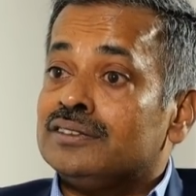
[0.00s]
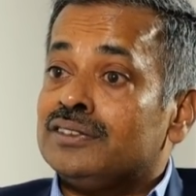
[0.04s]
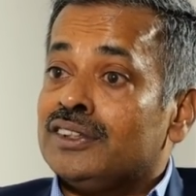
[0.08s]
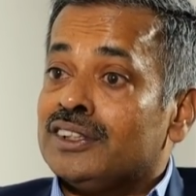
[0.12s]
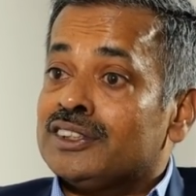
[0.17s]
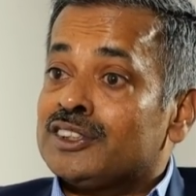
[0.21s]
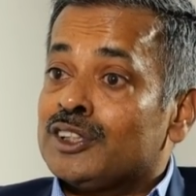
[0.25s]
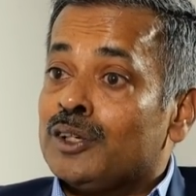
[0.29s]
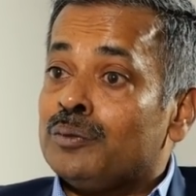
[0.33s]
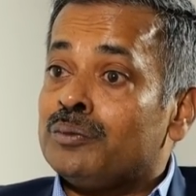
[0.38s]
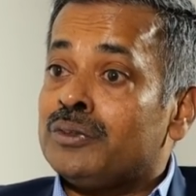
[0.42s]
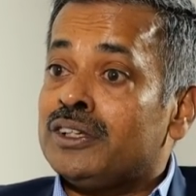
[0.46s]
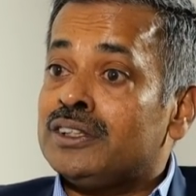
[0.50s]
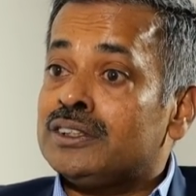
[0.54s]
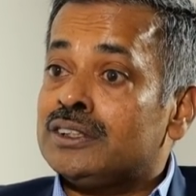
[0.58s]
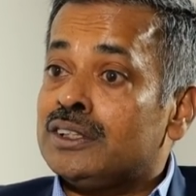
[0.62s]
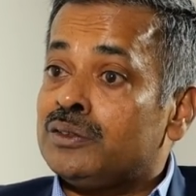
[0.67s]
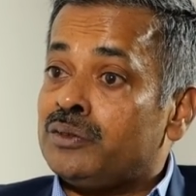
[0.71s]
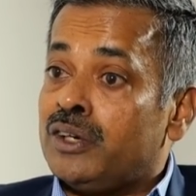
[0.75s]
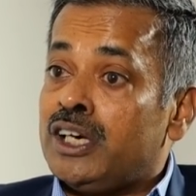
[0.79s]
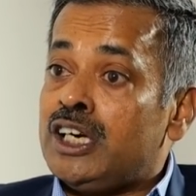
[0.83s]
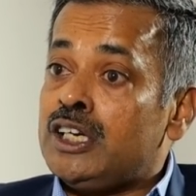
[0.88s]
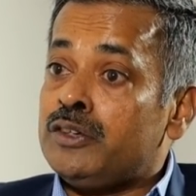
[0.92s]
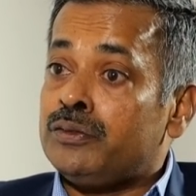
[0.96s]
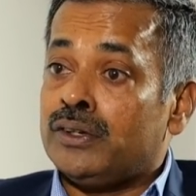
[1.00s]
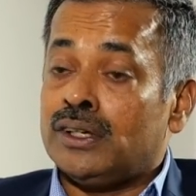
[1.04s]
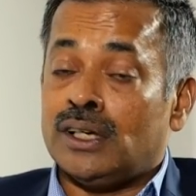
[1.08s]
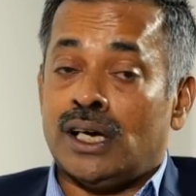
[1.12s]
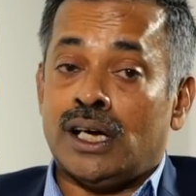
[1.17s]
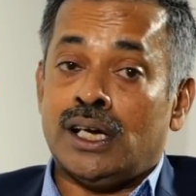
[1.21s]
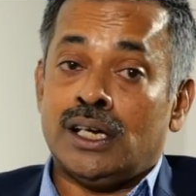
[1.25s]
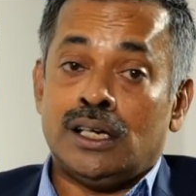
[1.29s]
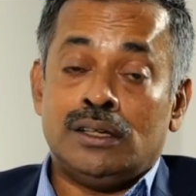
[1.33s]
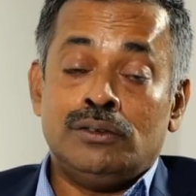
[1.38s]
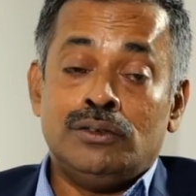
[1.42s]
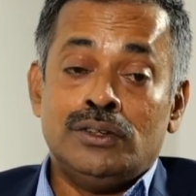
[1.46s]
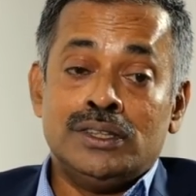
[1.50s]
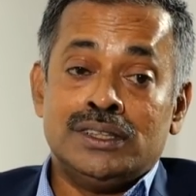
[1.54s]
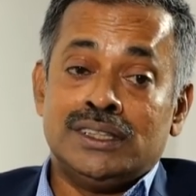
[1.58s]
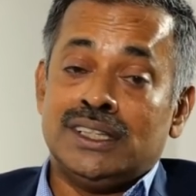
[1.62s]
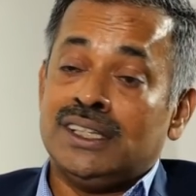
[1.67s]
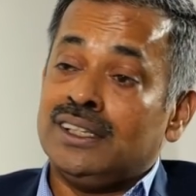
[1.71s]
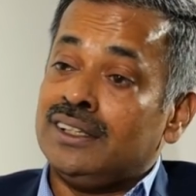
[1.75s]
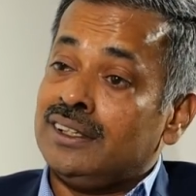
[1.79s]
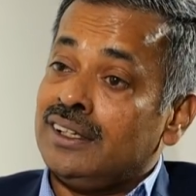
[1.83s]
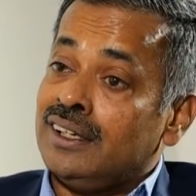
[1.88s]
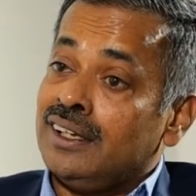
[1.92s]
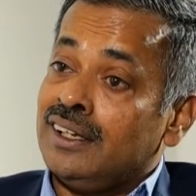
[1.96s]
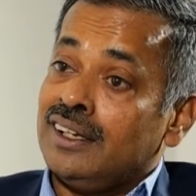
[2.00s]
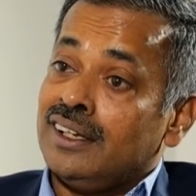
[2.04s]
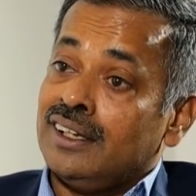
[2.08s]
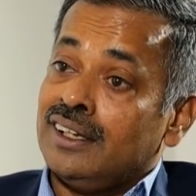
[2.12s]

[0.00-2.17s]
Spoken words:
For some reason, 25, I don't think,